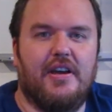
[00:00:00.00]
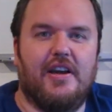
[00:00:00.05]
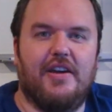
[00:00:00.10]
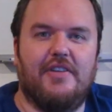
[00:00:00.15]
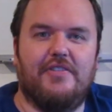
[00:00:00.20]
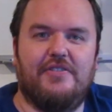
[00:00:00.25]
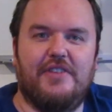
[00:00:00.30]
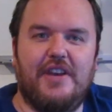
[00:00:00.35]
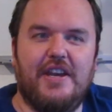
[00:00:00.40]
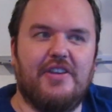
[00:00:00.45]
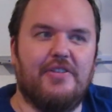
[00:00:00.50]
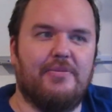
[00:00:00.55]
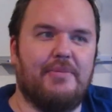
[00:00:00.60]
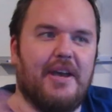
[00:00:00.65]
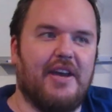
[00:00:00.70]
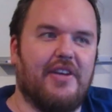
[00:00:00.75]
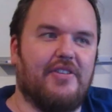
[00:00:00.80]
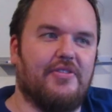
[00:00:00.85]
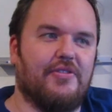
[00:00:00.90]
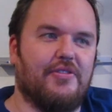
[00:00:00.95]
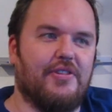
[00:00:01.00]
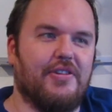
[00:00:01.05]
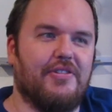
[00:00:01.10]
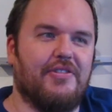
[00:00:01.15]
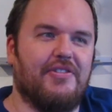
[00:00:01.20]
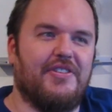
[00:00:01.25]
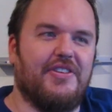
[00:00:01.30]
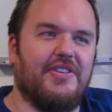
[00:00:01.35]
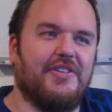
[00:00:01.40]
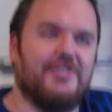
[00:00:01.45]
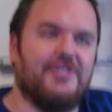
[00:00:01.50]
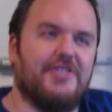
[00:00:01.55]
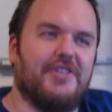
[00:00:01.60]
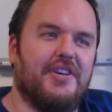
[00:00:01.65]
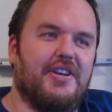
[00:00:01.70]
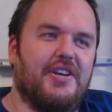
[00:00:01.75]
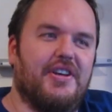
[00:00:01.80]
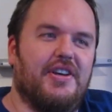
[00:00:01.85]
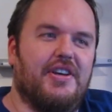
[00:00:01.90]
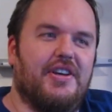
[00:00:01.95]
uh, Fang's backstory reveals
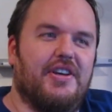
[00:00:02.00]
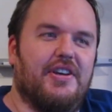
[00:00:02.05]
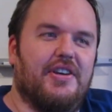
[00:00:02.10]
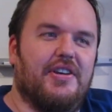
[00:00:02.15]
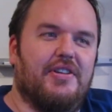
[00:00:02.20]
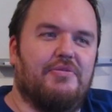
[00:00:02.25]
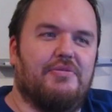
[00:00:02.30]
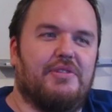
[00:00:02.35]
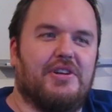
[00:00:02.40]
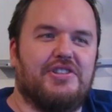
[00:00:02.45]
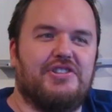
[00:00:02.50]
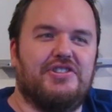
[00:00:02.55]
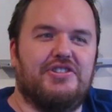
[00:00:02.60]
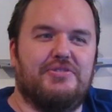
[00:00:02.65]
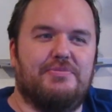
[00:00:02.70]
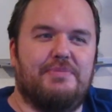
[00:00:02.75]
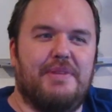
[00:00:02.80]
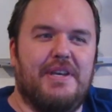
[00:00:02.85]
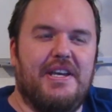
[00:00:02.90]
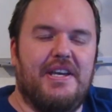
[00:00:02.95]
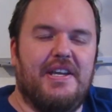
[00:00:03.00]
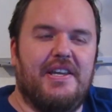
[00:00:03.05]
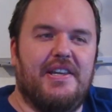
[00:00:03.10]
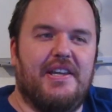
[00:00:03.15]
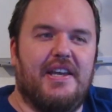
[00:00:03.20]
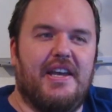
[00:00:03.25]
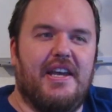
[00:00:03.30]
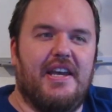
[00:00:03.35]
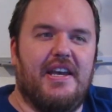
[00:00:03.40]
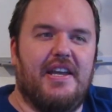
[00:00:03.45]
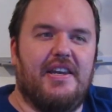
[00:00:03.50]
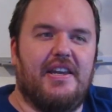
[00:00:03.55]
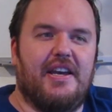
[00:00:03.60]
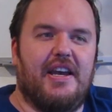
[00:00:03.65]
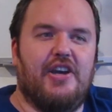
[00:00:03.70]
where she's been, and